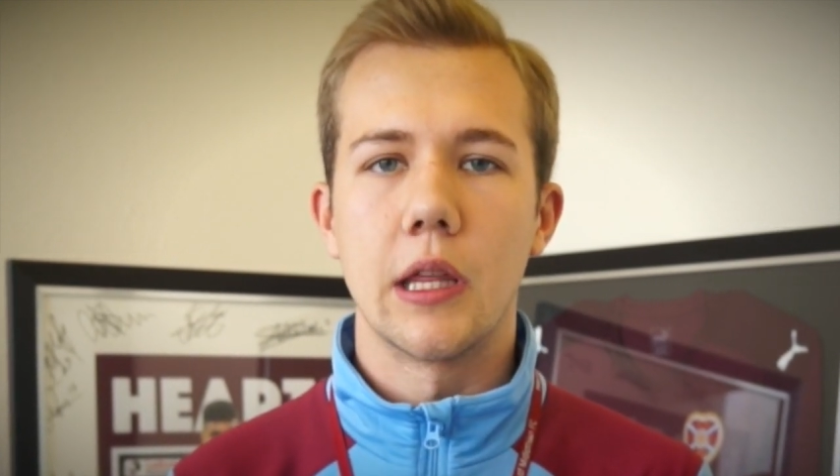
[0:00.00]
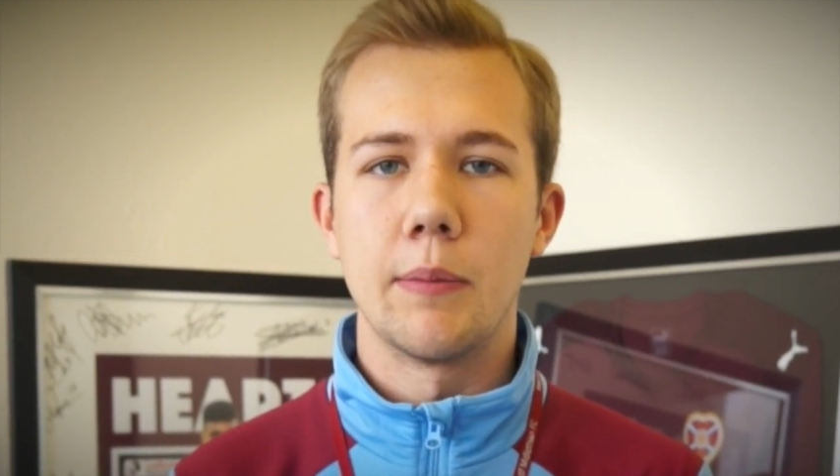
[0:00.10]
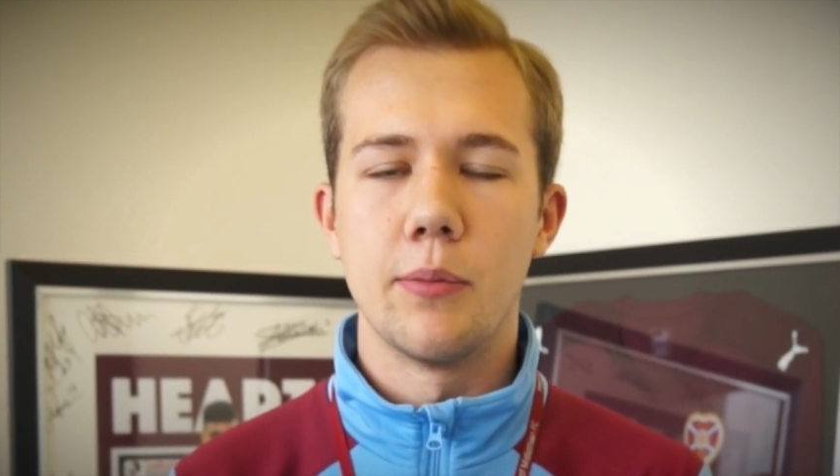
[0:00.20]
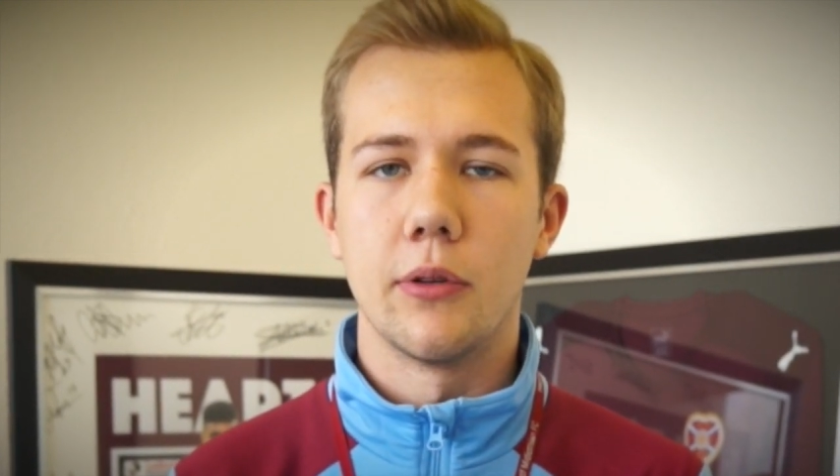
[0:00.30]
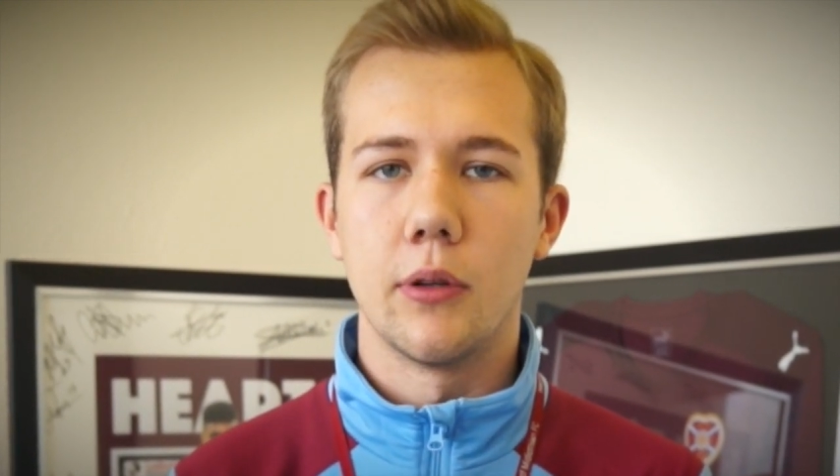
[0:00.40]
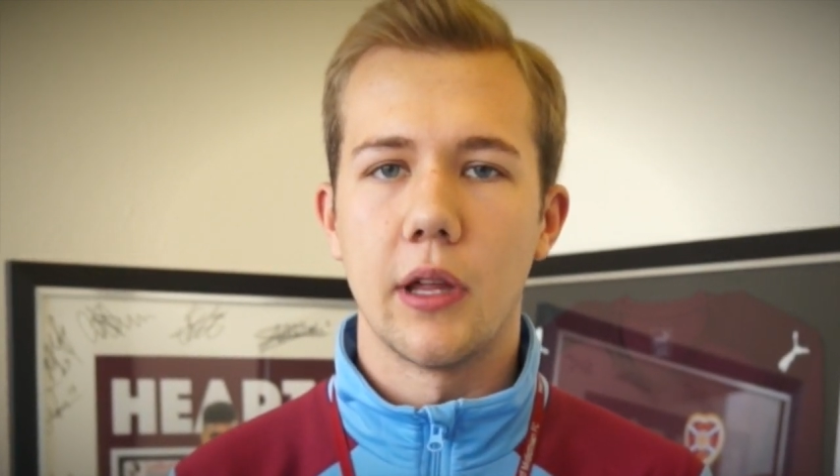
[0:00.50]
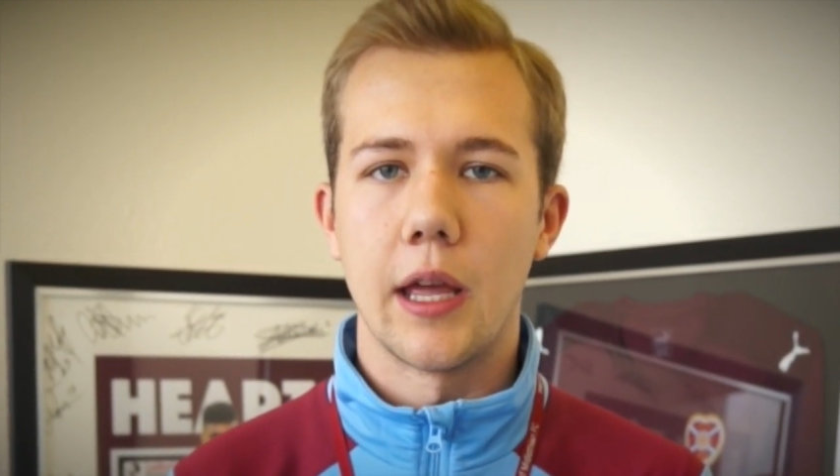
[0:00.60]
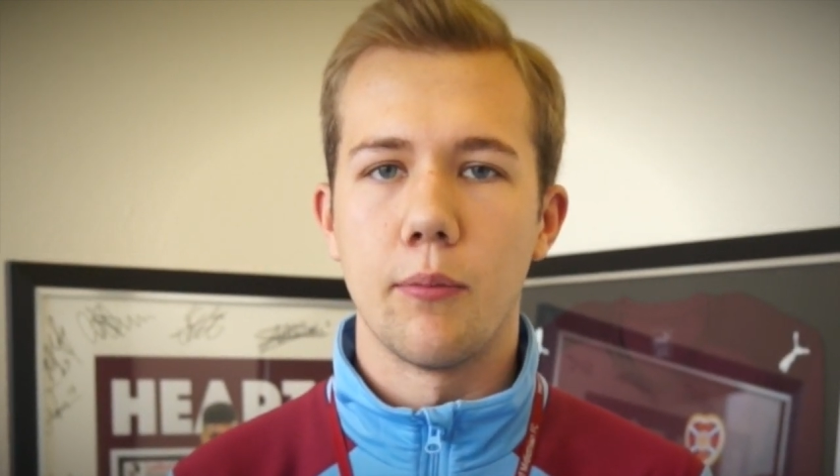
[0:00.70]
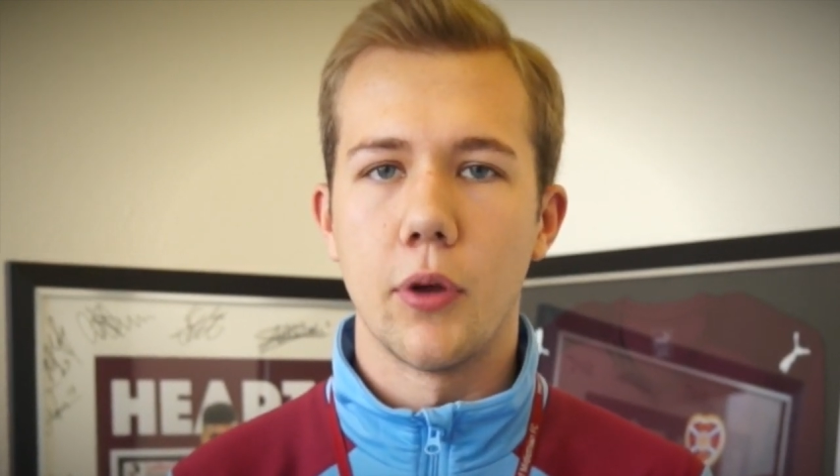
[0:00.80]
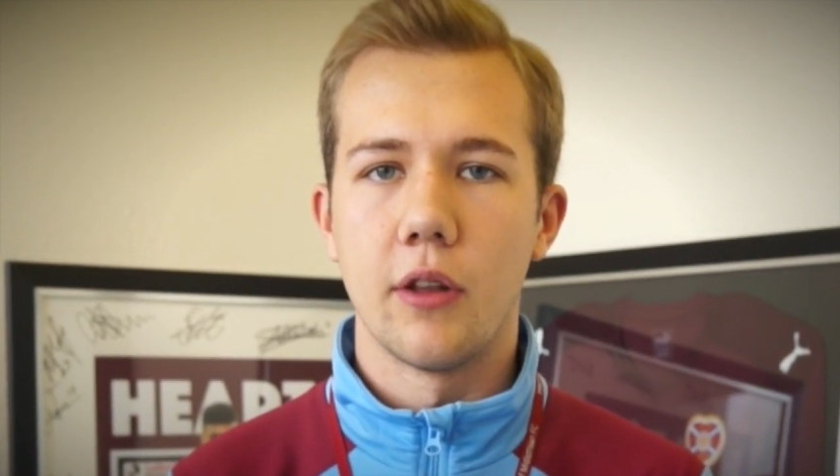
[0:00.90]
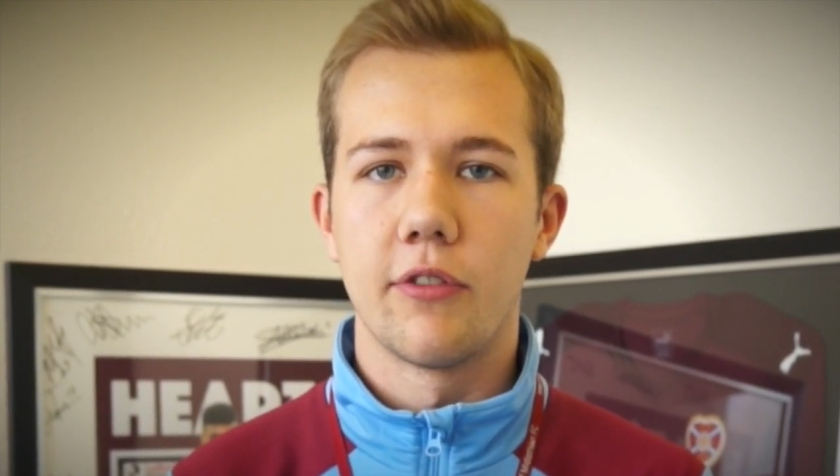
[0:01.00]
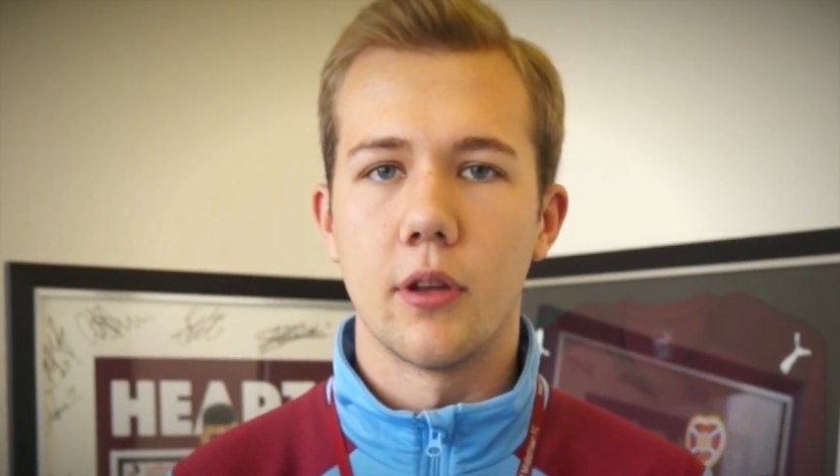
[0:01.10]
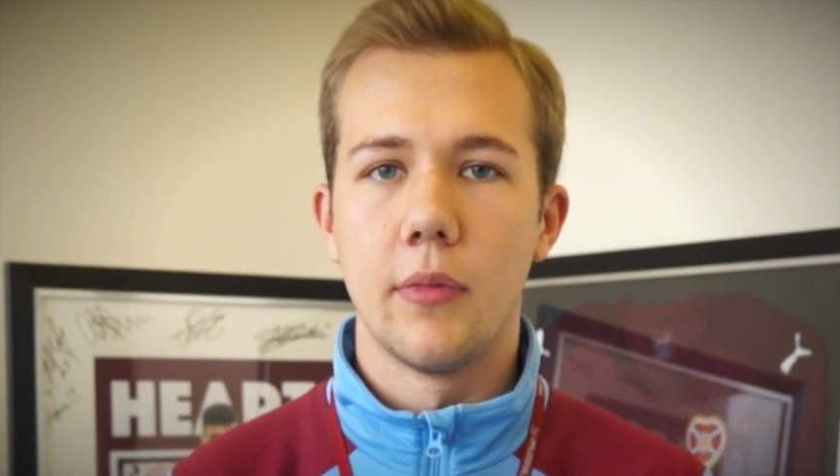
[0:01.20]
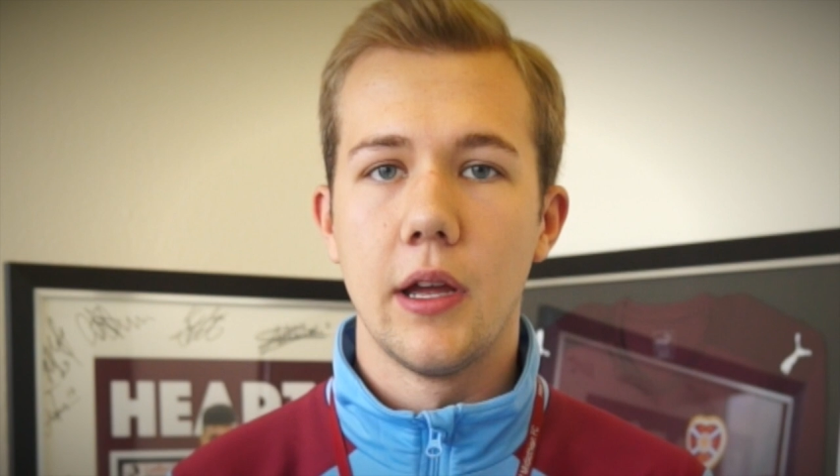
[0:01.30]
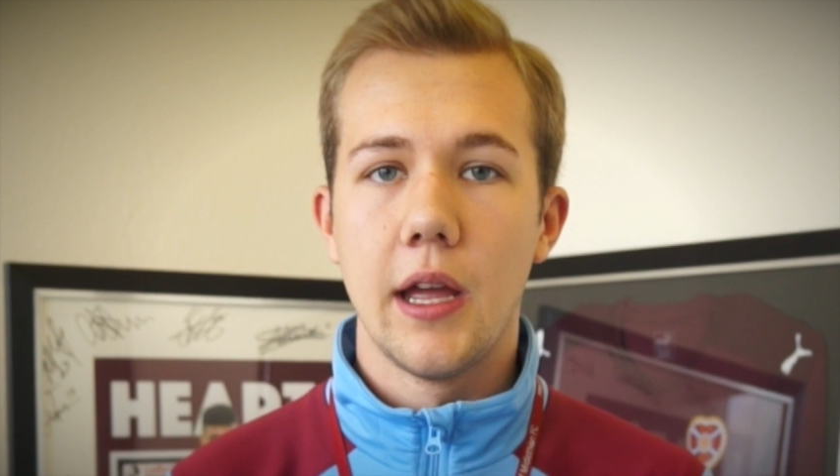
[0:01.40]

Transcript: that people put in for them,